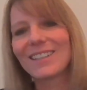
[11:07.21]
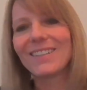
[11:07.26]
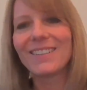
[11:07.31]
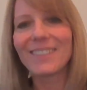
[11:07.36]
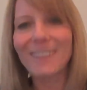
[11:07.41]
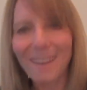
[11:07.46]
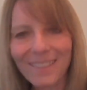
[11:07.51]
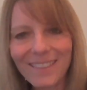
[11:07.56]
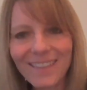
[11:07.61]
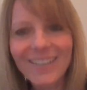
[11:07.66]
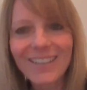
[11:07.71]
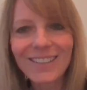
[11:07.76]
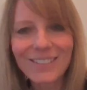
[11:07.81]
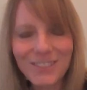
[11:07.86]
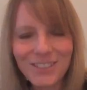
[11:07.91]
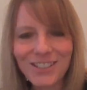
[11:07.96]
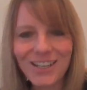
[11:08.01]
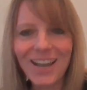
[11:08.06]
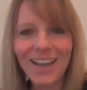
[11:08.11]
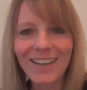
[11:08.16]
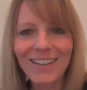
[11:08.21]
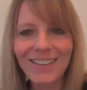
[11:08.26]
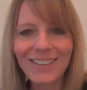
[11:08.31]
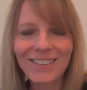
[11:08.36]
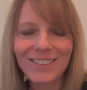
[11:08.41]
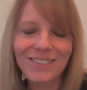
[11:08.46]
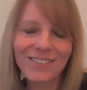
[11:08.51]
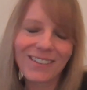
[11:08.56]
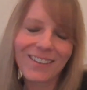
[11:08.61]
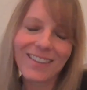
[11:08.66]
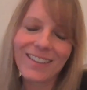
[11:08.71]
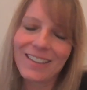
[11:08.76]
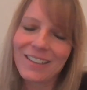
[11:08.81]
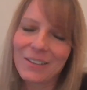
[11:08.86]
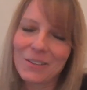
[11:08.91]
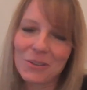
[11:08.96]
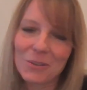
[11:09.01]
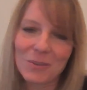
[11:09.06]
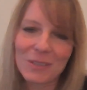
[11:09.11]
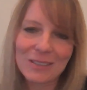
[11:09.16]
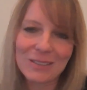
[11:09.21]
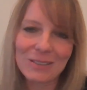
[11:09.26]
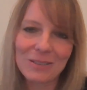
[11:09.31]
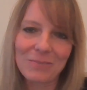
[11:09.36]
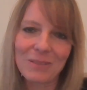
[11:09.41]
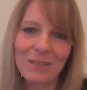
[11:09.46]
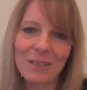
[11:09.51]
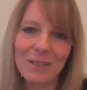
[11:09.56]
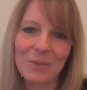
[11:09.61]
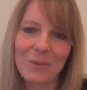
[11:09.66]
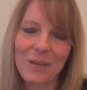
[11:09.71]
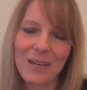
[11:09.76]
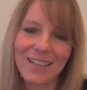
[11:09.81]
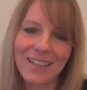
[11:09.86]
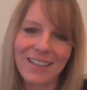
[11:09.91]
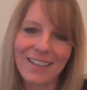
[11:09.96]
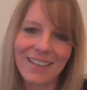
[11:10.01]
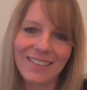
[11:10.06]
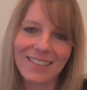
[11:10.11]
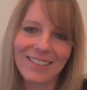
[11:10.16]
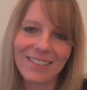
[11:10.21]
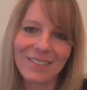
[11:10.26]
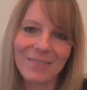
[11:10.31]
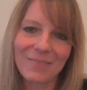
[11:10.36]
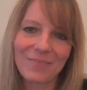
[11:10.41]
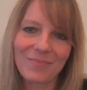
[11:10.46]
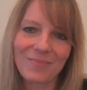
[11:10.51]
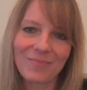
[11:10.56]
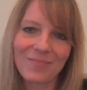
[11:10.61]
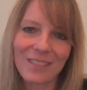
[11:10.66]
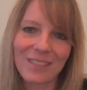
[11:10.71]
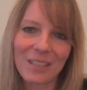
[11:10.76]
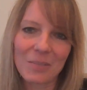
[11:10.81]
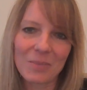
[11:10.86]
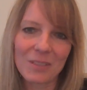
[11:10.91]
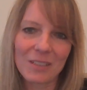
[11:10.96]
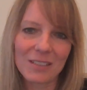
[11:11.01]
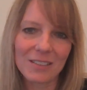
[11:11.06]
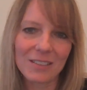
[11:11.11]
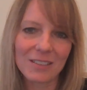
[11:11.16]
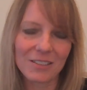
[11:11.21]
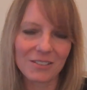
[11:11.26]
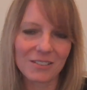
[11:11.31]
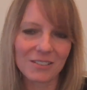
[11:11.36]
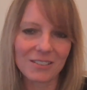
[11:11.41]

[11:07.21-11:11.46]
nothing is challenged. I think it's always the middle way that brings the